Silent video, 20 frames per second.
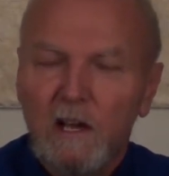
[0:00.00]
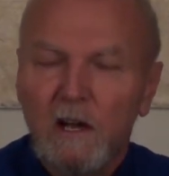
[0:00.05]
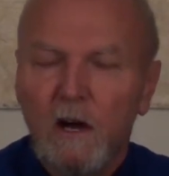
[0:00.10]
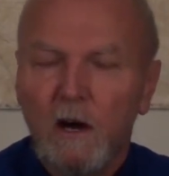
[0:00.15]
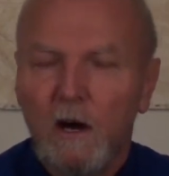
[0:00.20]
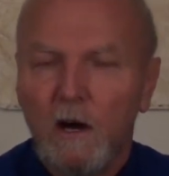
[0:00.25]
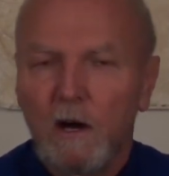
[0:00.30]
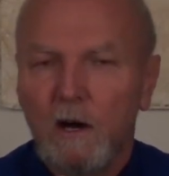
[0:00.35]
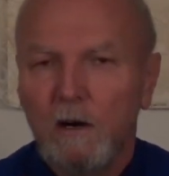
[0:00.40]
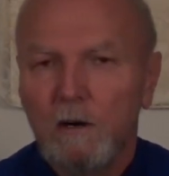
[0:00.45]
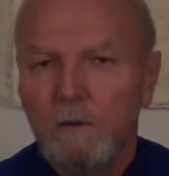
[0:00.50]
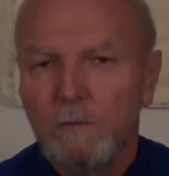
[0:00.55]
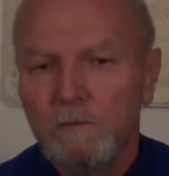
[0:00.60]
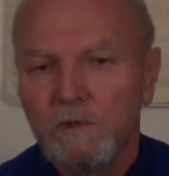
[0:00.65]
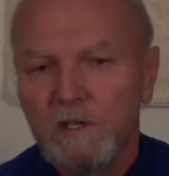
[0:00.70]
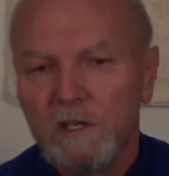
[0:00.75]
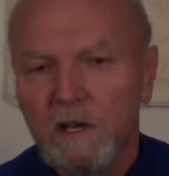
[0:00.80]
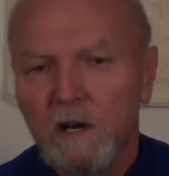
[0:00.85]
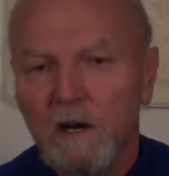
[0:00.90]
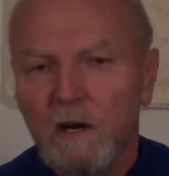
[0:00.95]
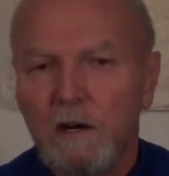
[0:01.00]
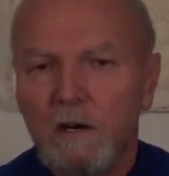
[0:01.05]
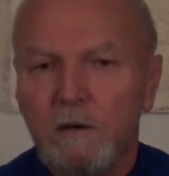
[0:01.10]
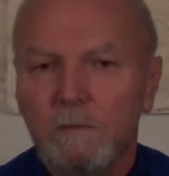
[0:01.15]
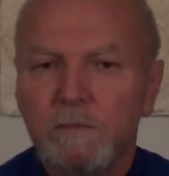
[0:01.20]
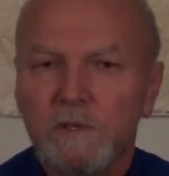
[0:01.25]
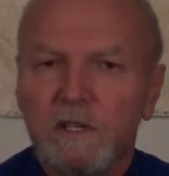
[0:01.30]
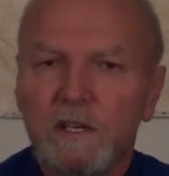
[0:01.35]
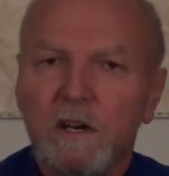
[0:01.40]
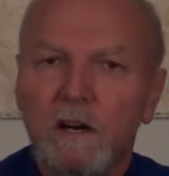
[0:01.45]
calms
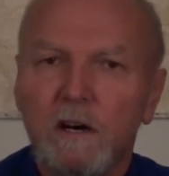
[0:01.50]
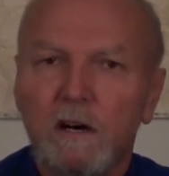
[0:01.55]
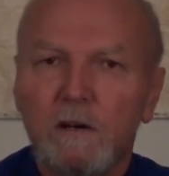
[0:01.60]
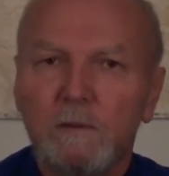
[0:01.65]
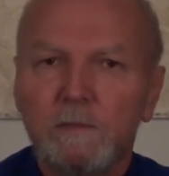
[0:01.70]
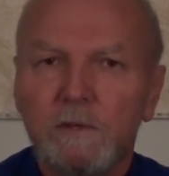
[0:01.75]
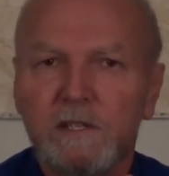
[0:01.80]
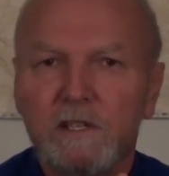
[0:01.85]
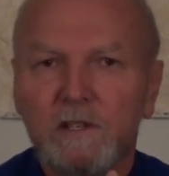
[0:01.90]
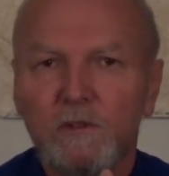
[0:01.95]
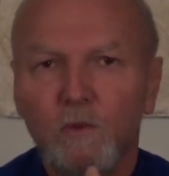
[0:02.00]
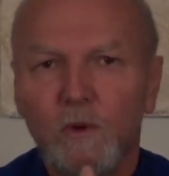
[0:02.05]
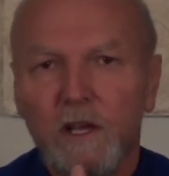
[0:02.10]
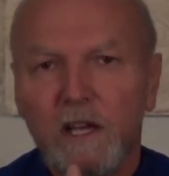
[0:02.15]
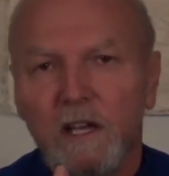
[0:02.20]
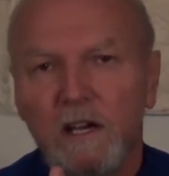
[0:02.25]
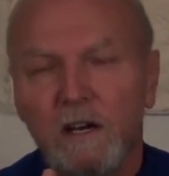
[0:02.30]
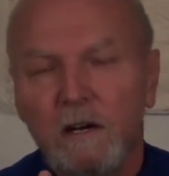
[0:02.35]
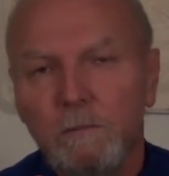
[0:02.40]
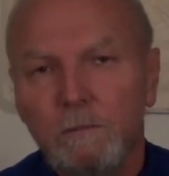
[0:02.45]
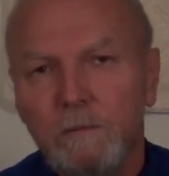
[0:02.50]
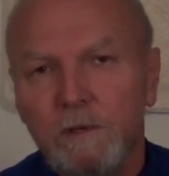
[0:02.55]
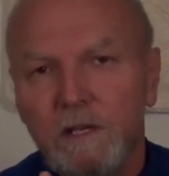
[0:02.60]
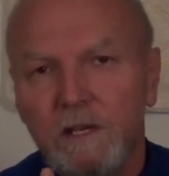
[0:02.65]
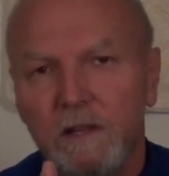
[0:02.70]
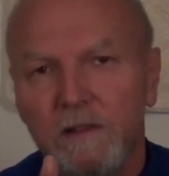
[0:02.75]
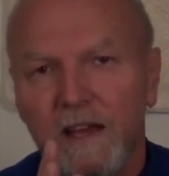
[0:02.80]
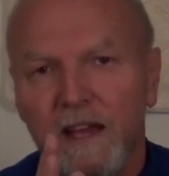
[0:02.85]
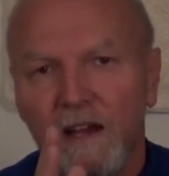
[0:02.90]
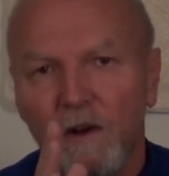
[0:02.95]
till we come
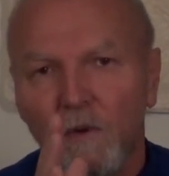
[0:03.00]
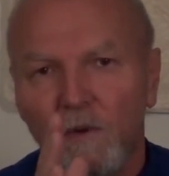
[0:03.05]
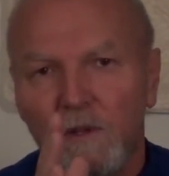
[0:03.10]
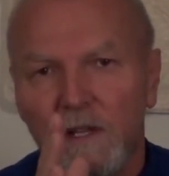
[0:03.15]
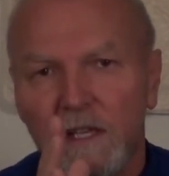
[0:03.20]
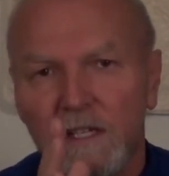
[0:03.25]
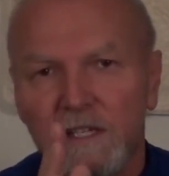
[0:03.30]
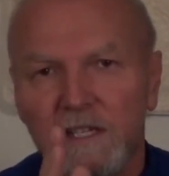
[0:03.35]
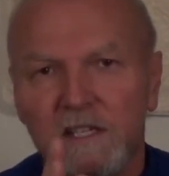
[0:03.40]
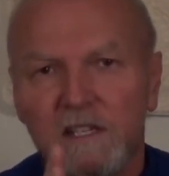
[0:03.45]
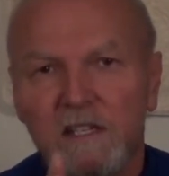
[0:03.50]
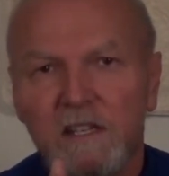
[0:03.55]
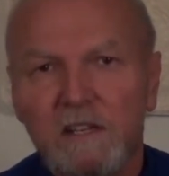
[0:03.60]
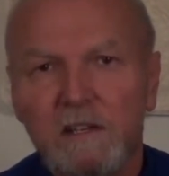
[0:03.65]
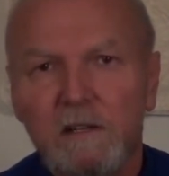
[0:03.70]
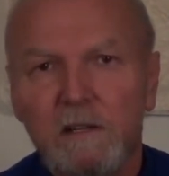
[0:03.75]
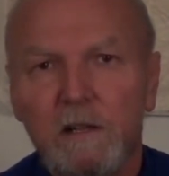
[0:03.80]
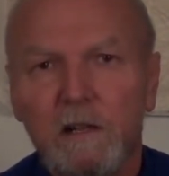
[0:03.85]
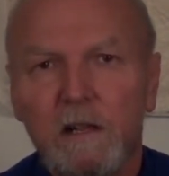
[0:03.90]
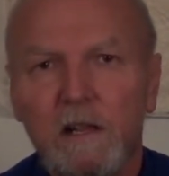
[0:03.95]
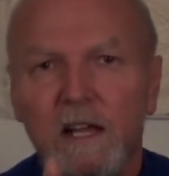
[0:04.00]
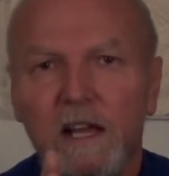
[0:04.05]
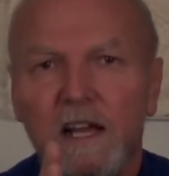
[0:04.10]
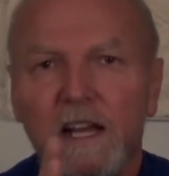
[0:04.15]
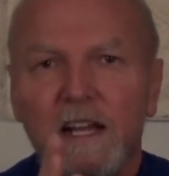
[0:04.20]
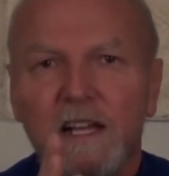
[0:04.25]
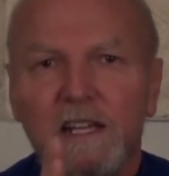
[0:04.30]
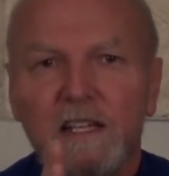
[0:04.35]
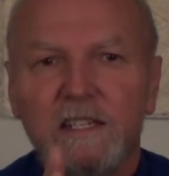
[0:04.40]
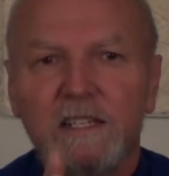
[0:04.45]
to that still
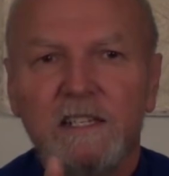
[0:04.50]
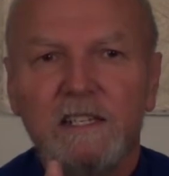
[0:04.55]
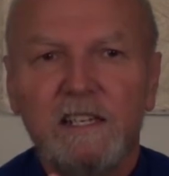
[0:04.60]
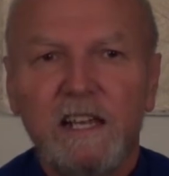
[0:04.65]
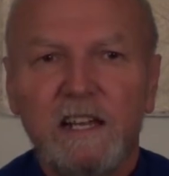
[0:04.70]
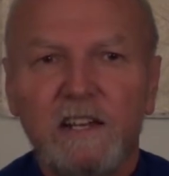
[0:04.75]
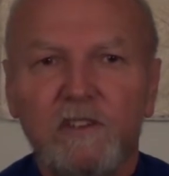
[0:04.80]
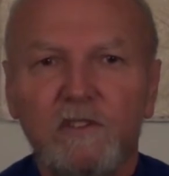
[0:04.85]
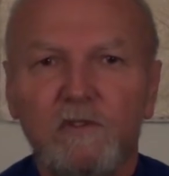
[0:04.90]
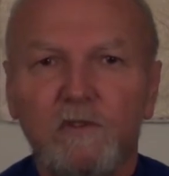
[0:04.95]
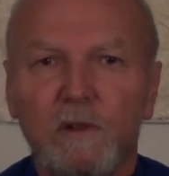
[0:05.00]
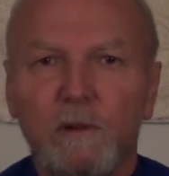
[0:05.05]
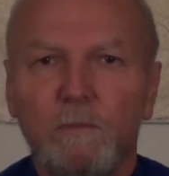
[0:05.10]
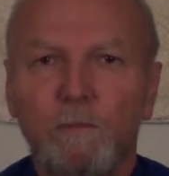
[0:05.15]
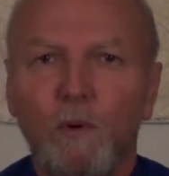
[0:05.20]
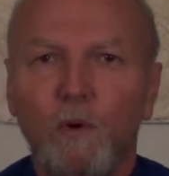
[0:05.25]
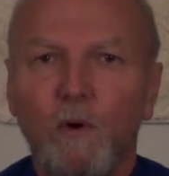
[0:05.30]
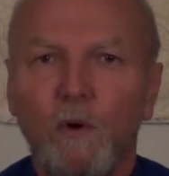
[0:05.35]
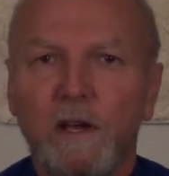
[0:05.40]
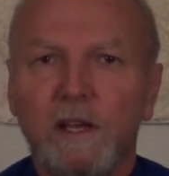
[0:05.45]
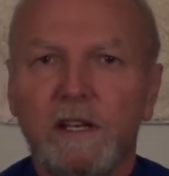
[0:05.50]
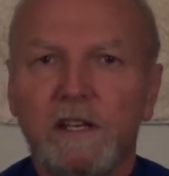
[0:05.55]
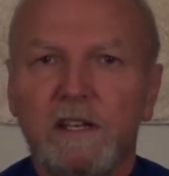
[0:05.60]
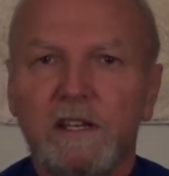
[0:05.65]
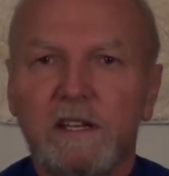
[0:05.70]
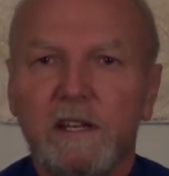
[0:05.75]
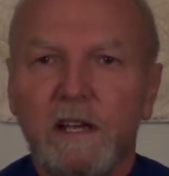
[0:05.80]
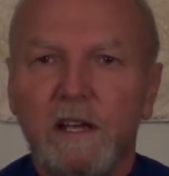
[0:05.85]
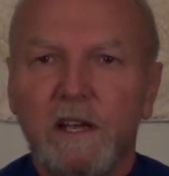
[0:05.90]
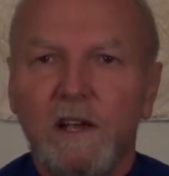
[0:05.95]
central
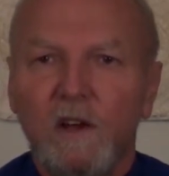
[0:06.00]
point